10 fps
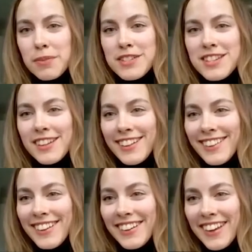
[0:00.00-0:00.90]

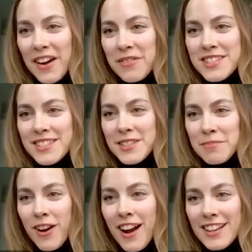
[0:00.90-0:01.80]
Particularly, I was
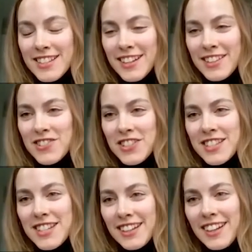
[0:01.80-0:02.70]
surprised and
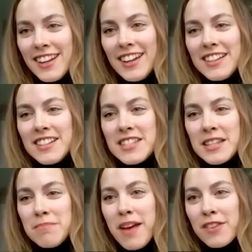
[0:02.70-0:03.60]
interested to
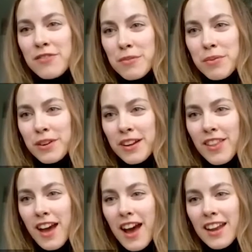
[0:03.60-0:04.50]
see men reported
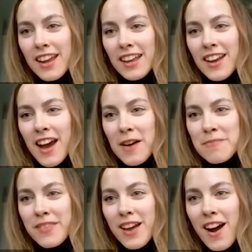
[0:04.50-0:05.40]
that in
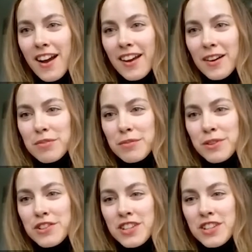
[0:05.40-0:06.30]
higher
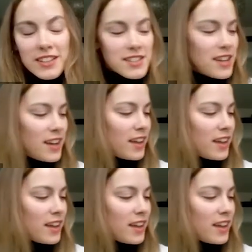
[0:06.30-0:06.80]
proportions